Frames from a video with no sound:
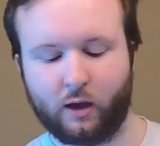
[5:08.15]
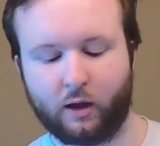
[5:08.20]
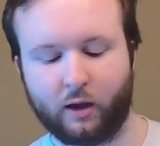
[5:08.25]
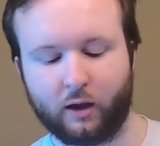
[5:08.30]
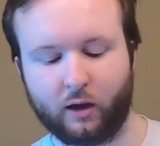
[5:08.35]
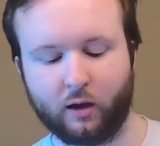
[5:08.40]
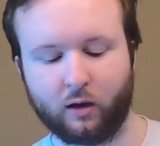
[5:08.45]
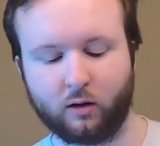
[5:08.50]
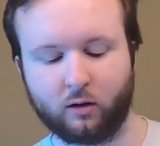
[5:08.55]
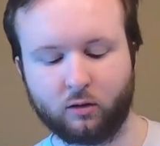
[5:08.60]

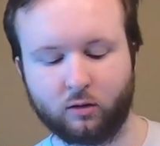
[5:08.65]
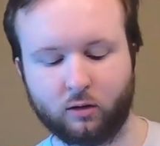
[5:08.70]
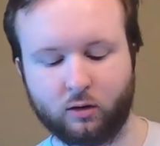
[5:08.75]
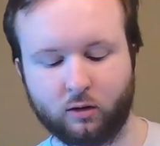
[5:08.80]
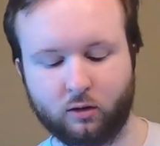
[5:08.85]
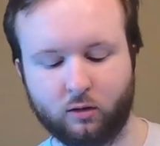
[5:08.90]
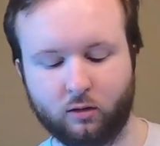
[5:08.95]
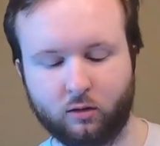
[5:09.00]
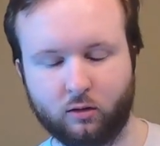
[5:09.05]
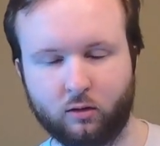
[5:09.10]
And
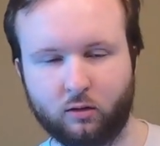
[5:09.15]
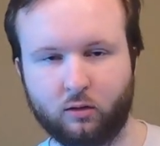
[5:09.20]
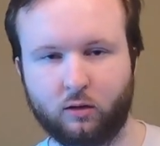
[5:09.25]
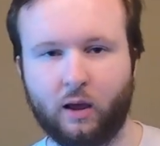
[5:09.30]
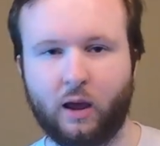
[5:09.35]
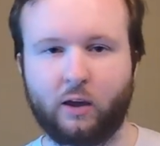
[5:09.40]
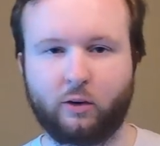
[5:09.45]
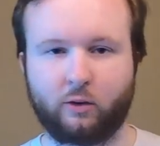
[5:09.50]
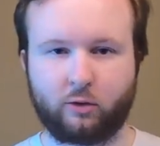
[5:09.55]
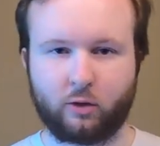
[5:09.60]

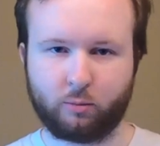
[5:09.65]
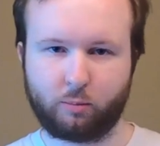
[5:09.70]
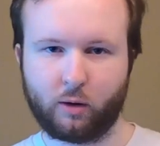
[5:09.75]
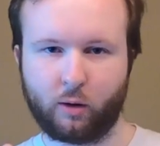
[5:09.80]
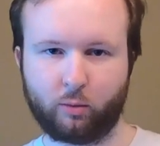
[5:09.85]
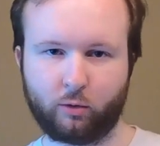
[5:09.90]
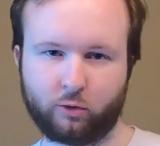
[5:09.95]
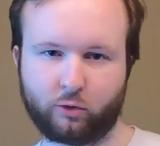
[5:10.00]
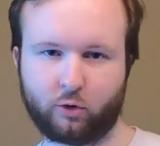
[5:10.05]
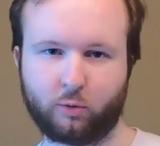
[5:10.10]
as the
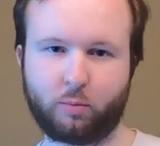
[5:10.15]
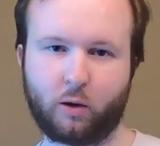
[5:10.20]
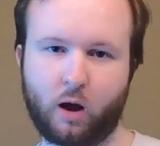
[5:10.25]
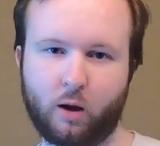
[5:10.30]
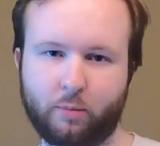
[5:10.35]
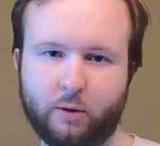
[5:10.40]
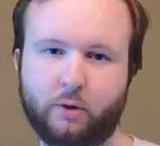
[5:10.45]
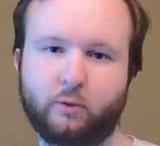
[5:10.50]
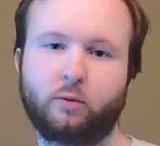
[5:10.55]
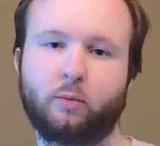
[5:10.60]
bubbles are
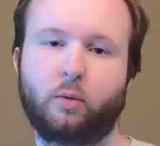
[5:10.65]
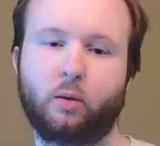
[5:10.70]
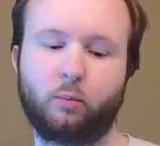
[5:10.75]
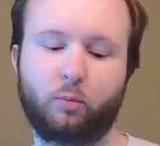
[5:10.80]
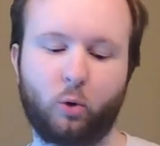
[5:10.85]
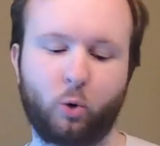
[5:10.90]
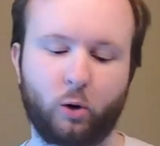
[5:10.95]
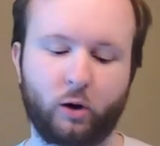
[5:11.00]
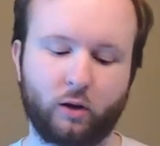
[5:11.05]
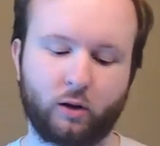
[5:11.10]
popping from the
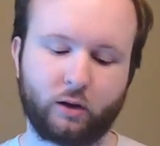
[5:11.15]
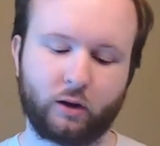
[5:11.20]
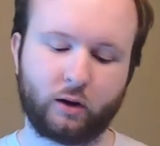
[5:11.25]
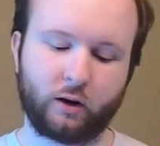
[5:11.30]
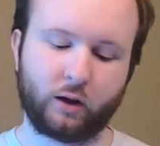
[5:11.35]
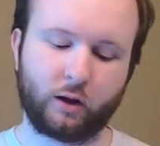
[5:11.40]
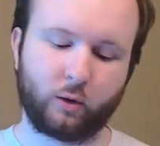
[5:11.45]
boiling,